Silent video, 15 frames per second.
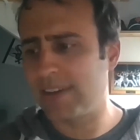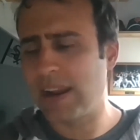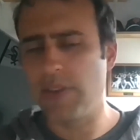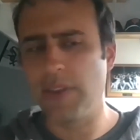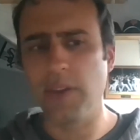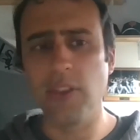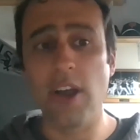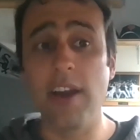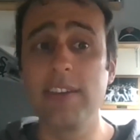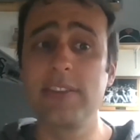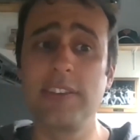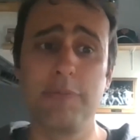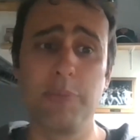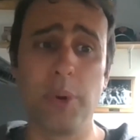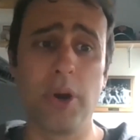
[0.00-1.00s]
Now, the
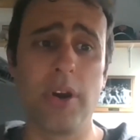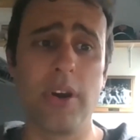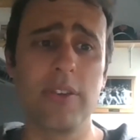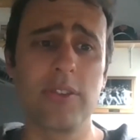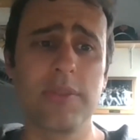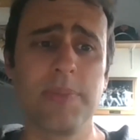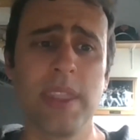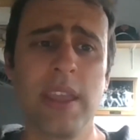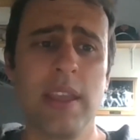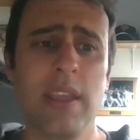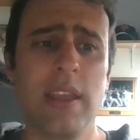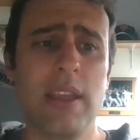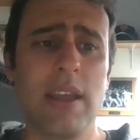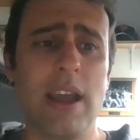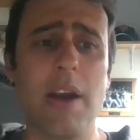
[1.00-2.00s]
lungs of birds
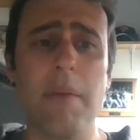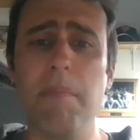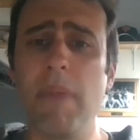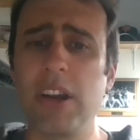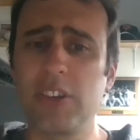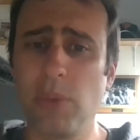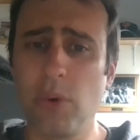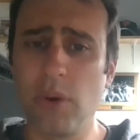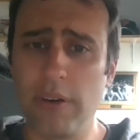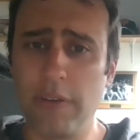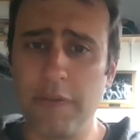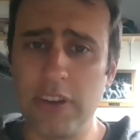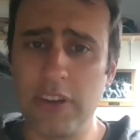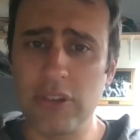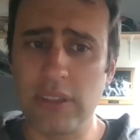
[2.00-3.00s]
are much more
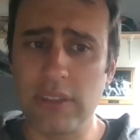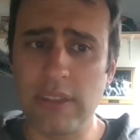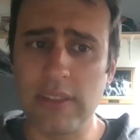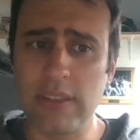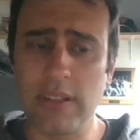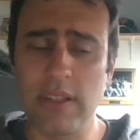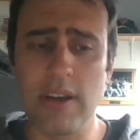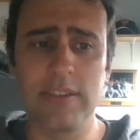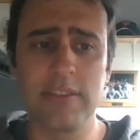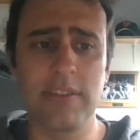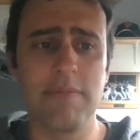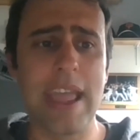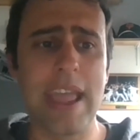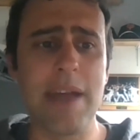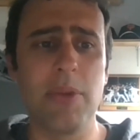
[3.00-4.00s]
efficient than the lungs
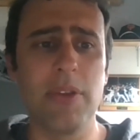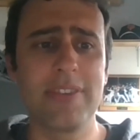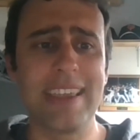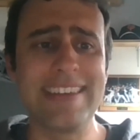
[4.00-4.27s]
of mammals.